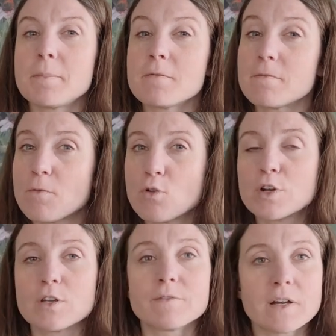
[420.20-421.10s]

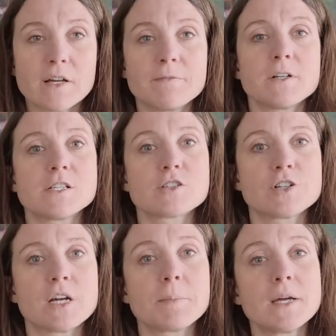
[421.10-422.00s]
before your very first
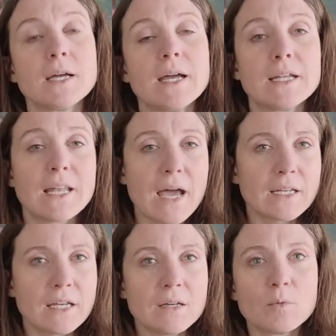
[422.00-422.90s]
trip, and
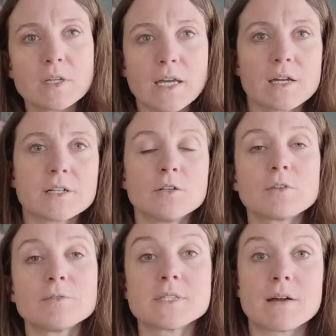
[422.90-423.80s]
that heat will carry you
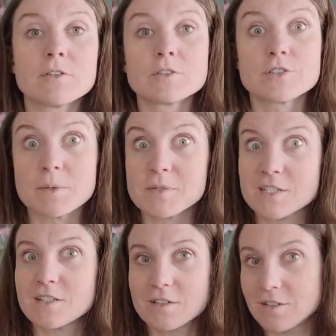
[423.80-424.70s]
through several
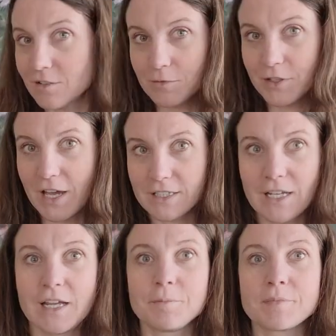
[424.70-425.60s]
trips over that
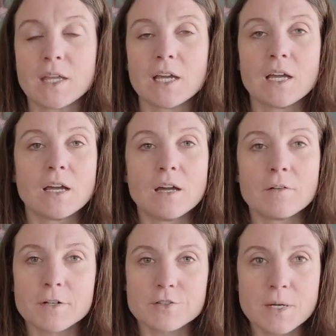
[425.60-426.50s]
day.
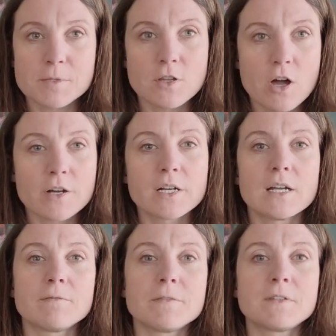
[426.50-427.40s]
For trips longer
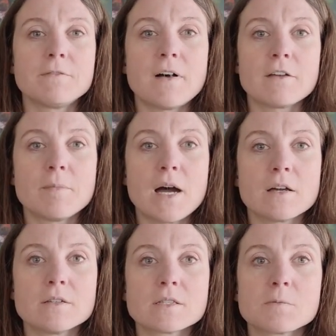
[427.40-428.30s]
than 55
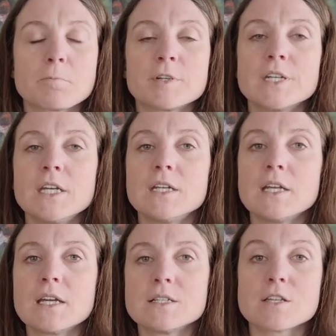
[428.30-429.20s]
miles,
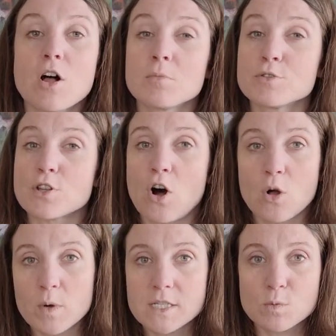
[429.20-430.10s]
preheating is almost
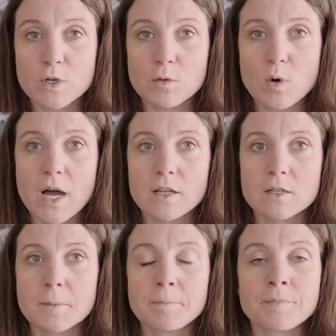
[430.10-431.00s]
always
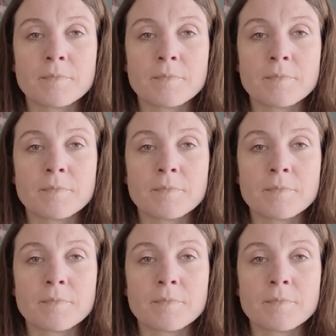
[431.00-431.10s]
worthwhile,